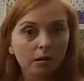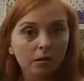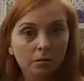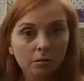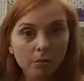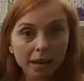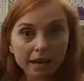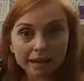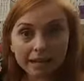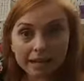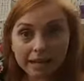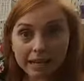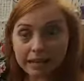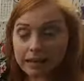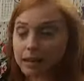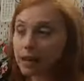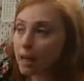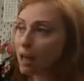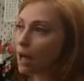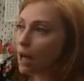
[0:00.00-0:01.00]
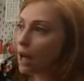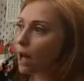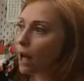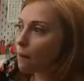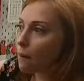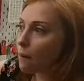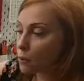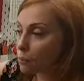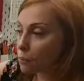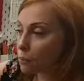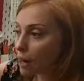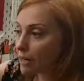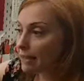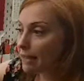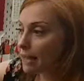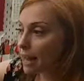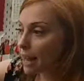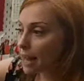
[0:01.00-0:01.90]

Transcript: Um, when you press it and you slide it, you'll